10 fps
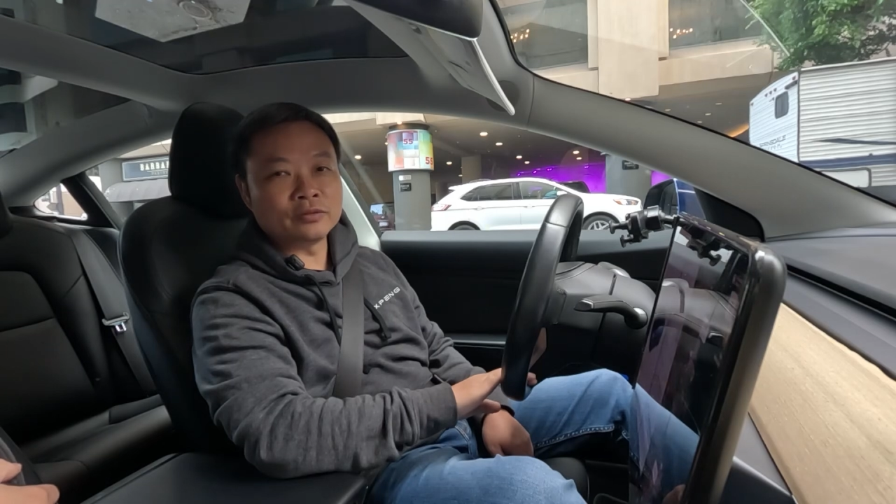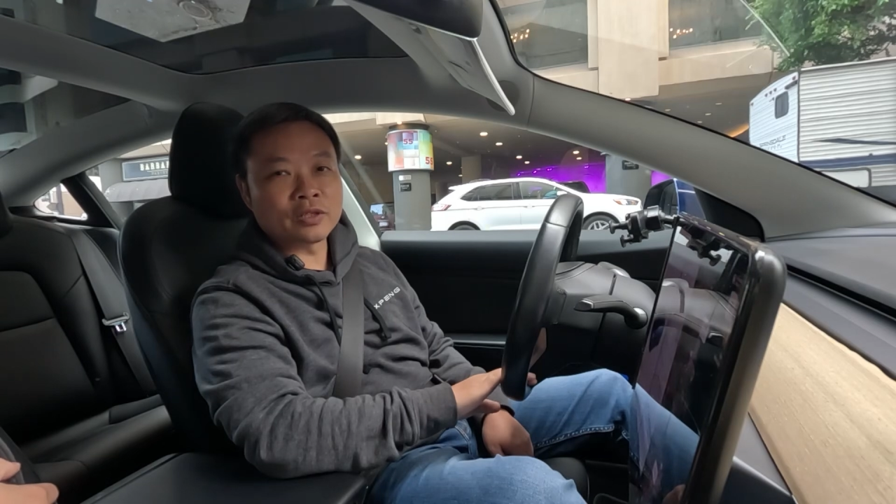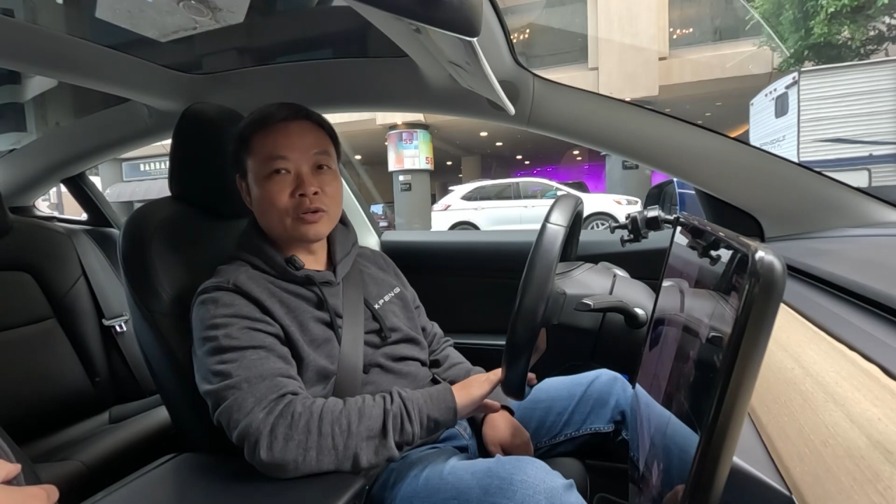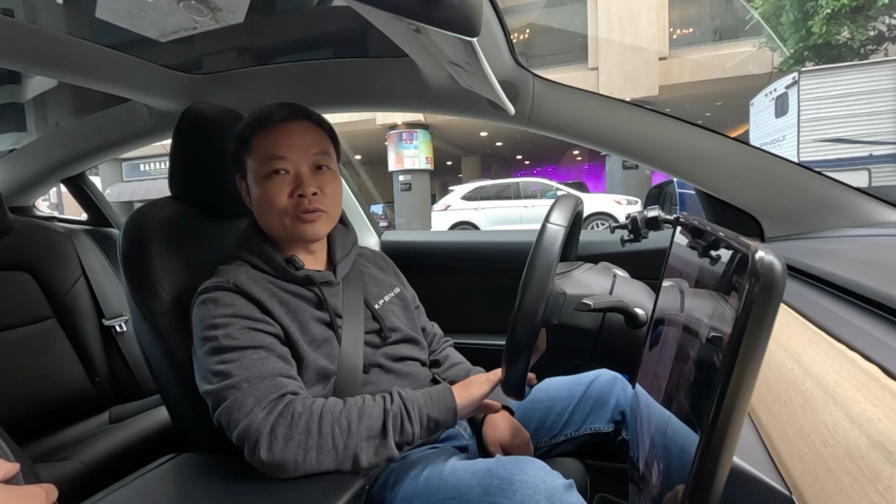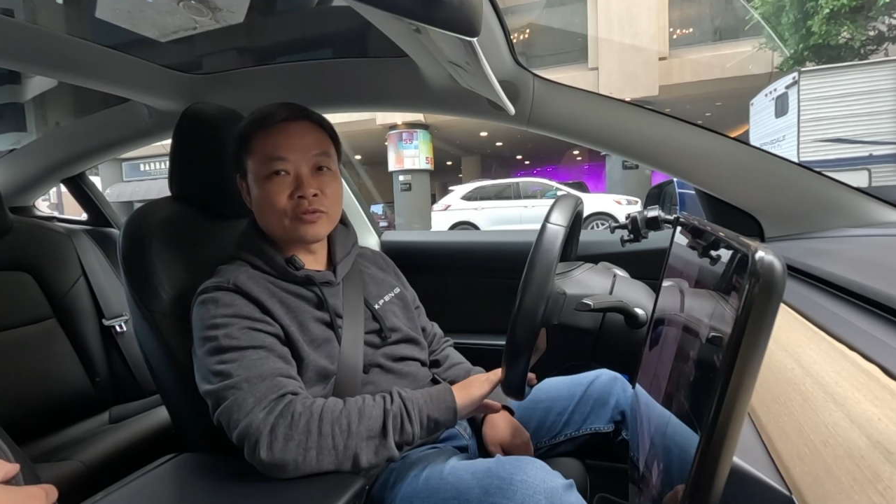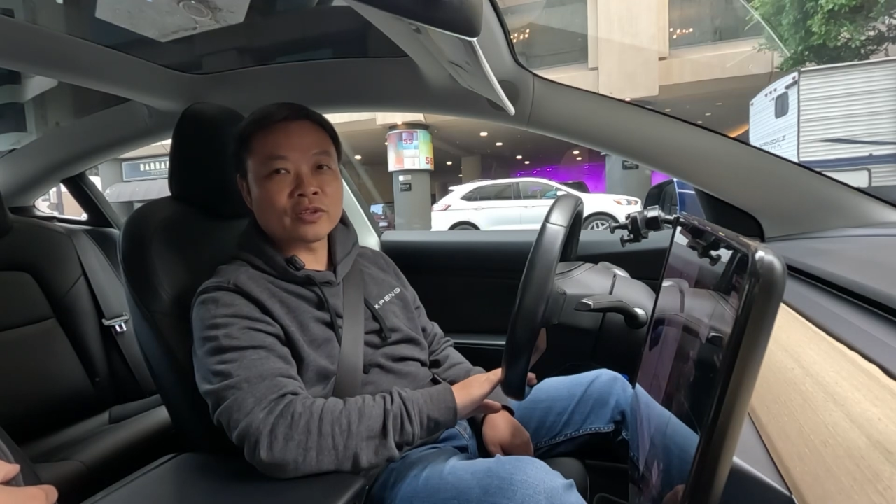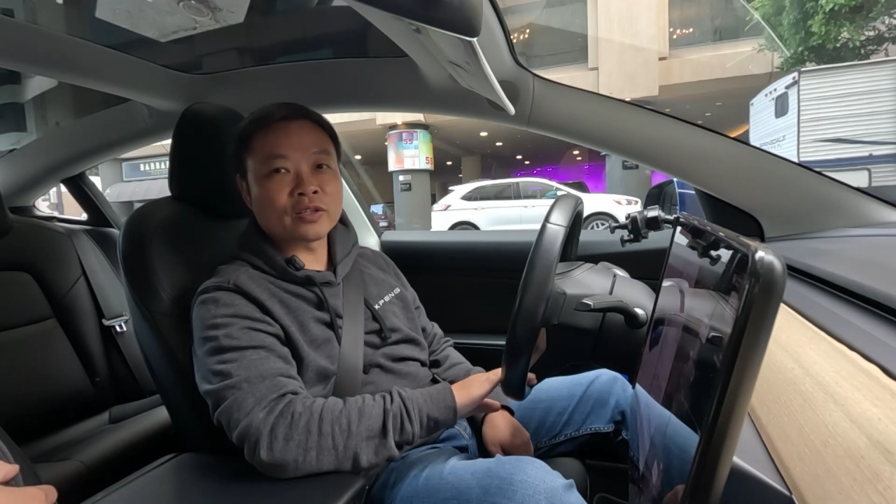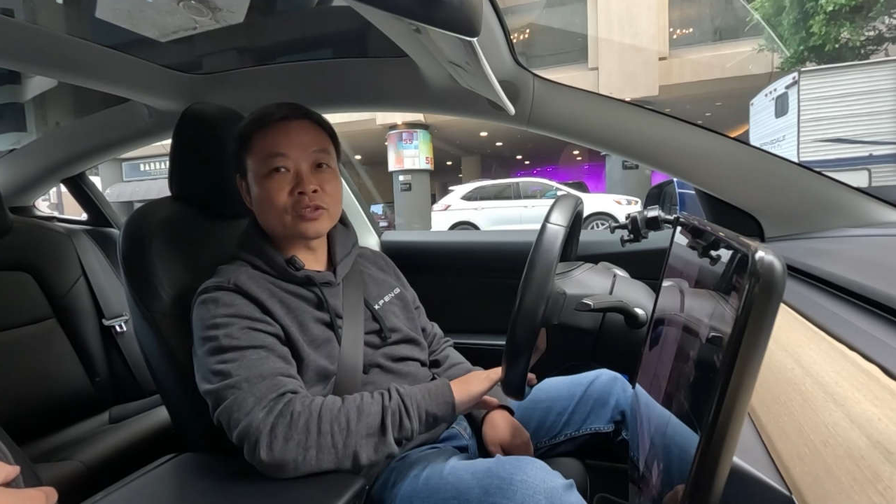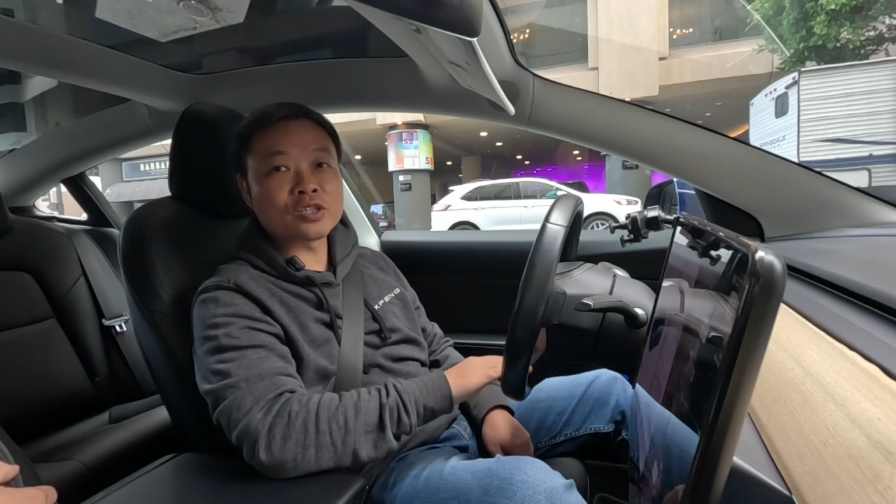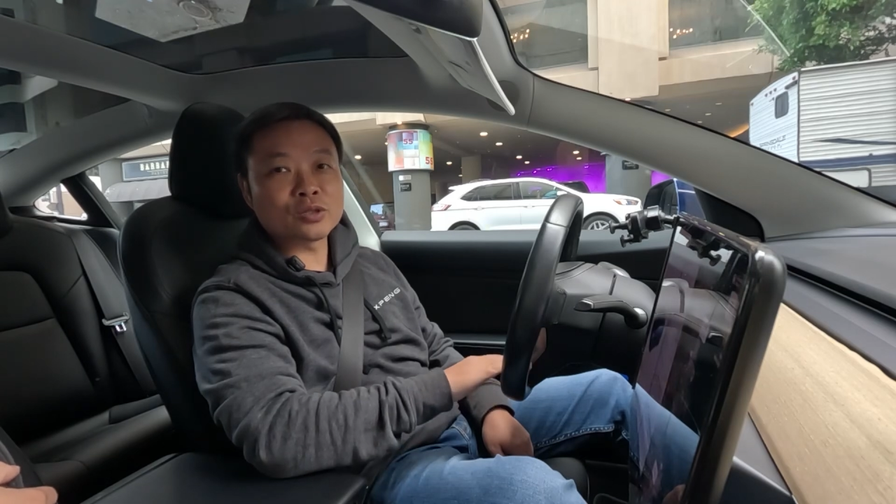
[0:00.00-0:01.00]
And I'm
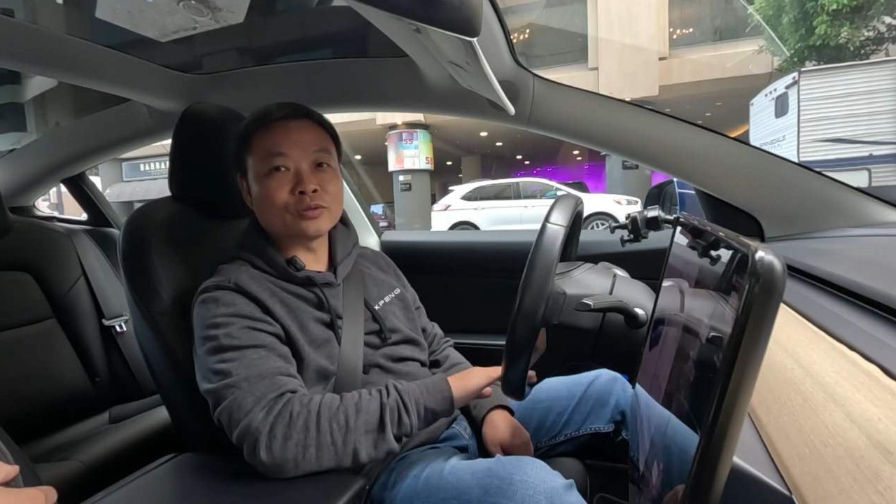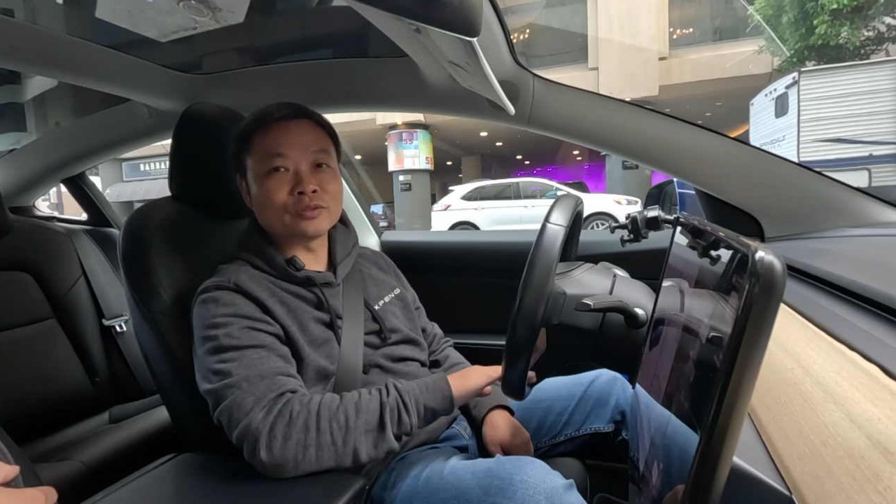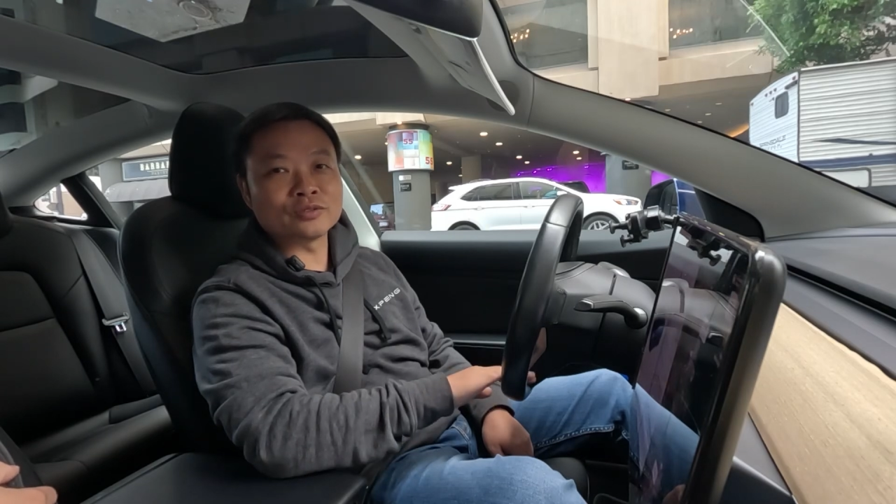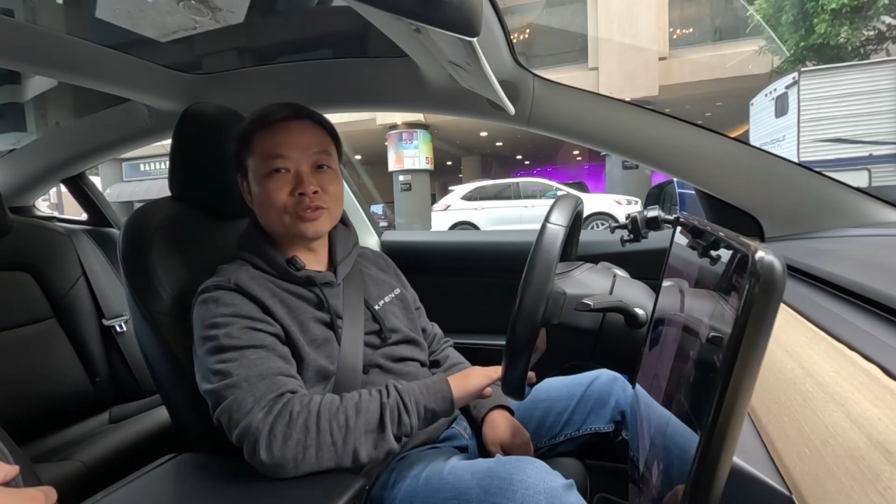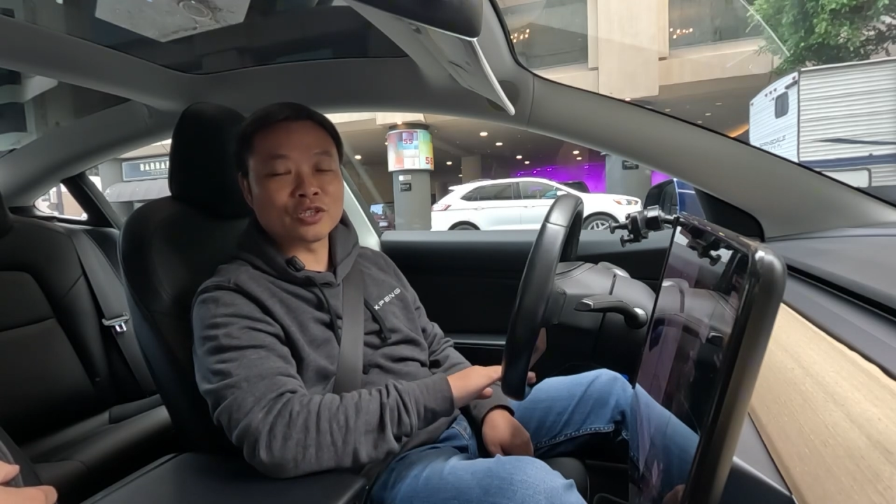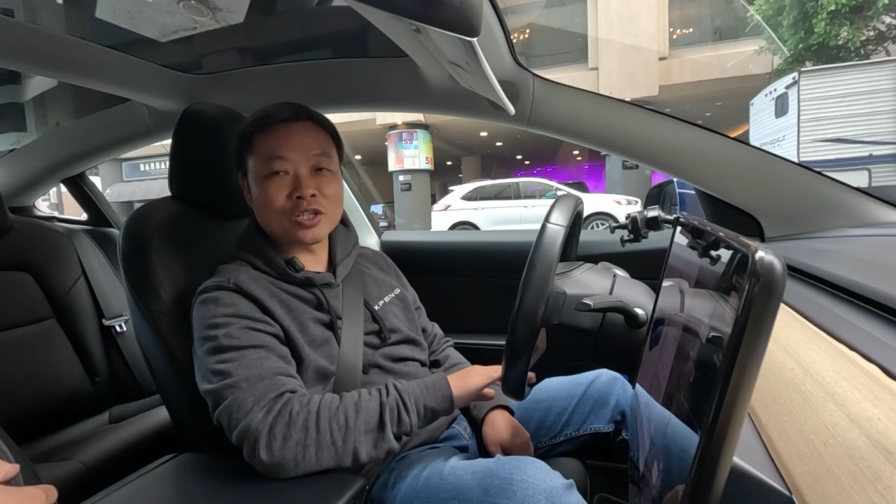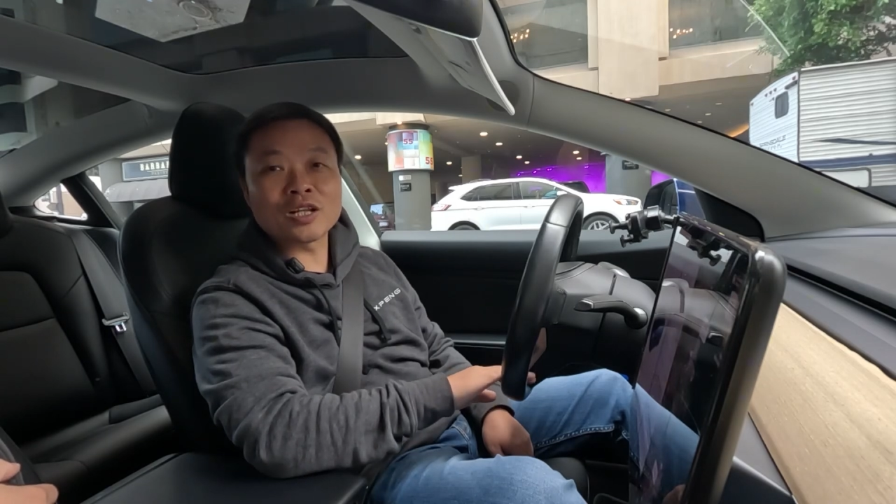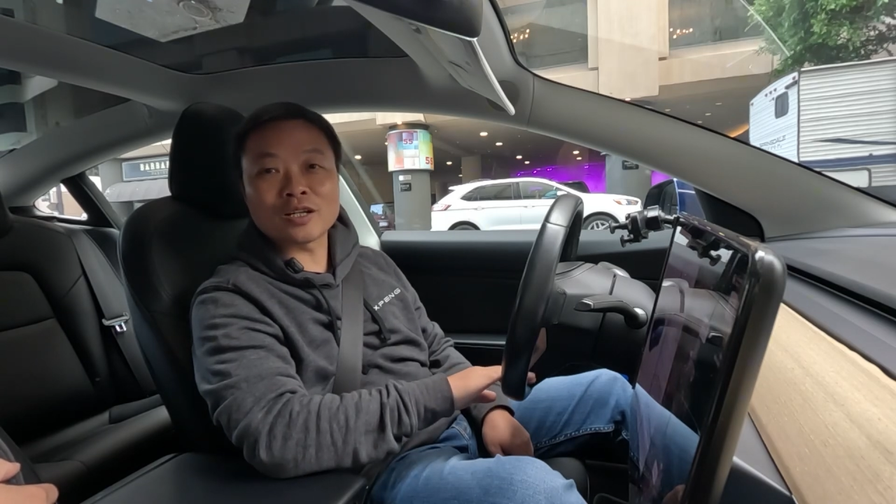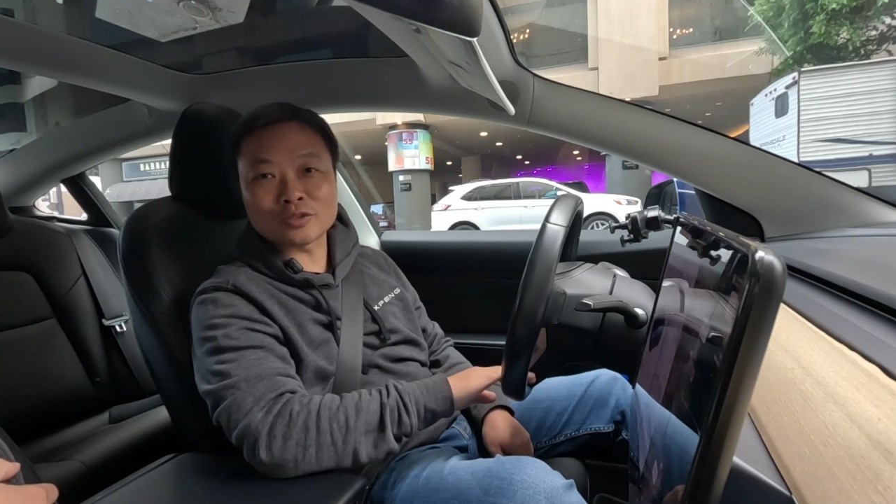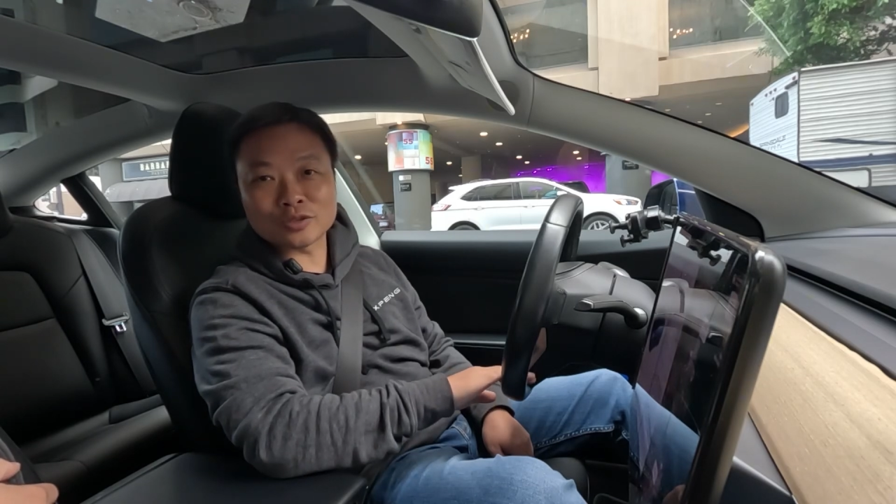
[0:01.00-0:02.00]
definitely excited
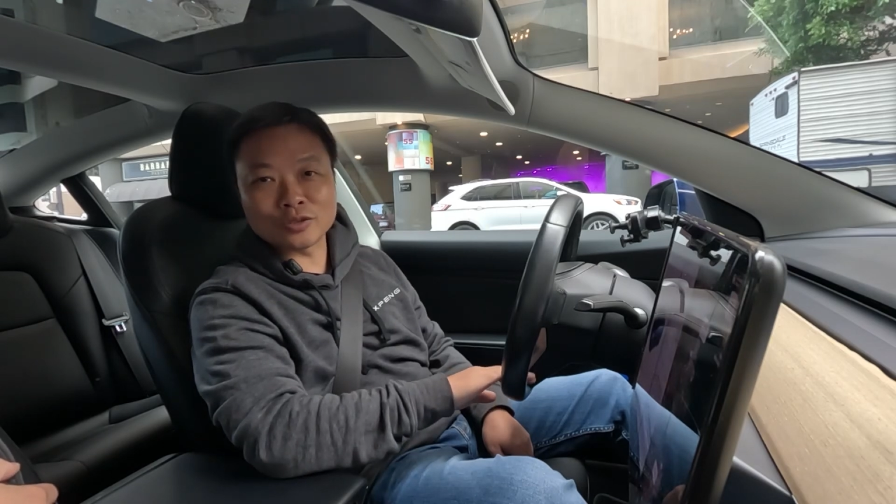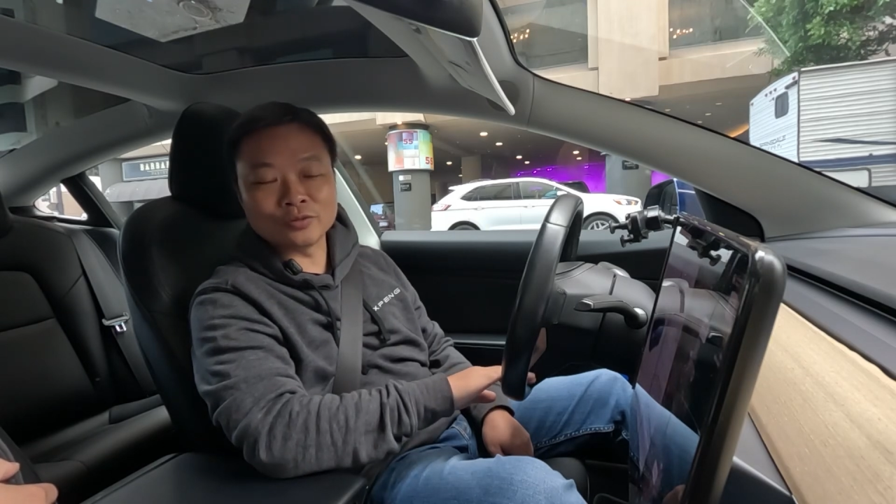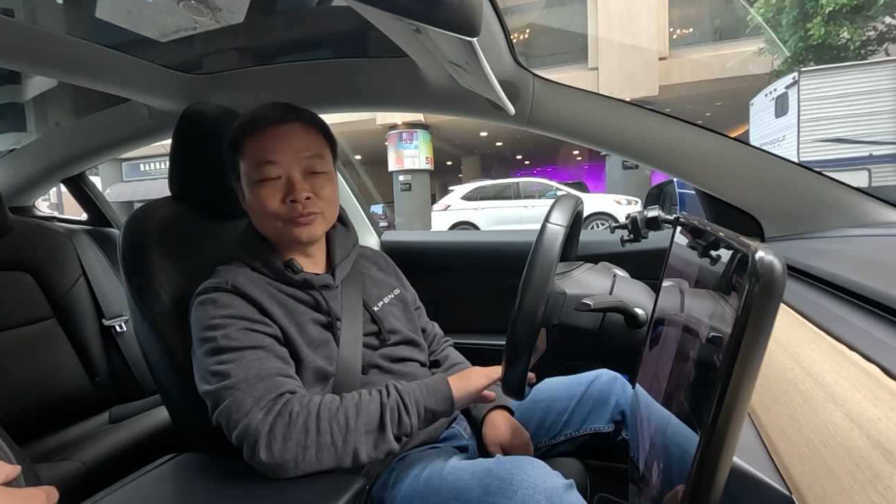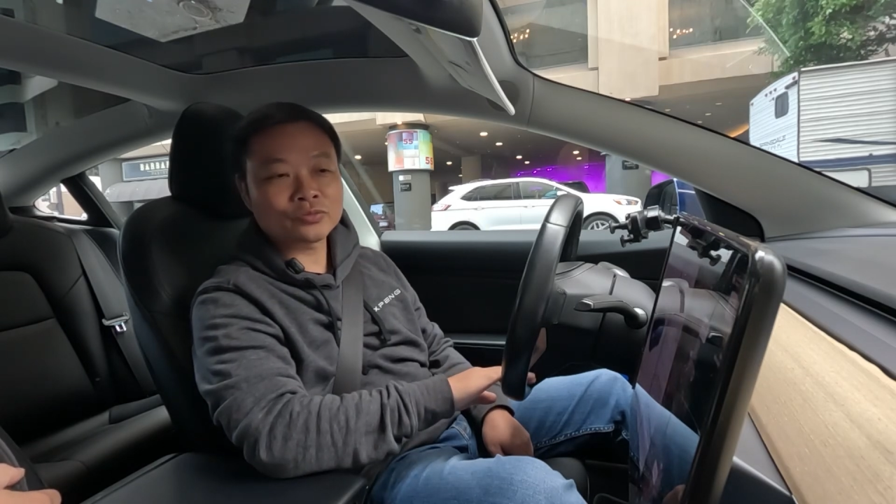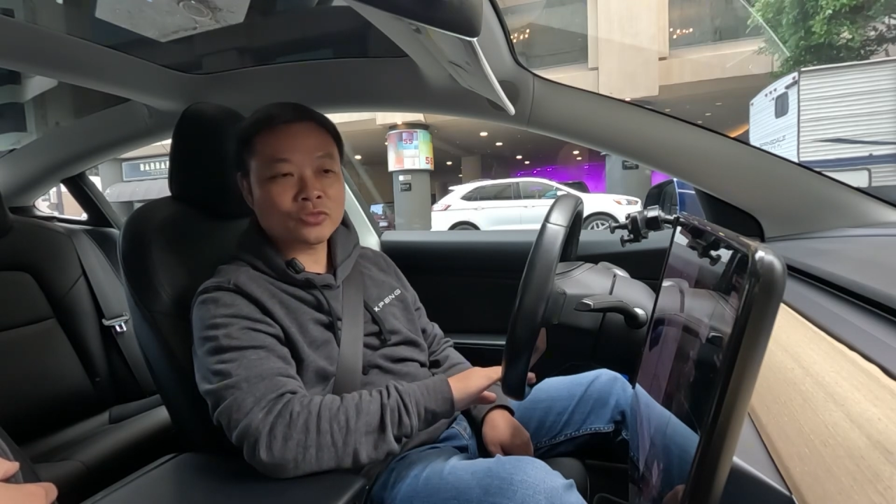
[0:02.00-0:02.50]
and looking forward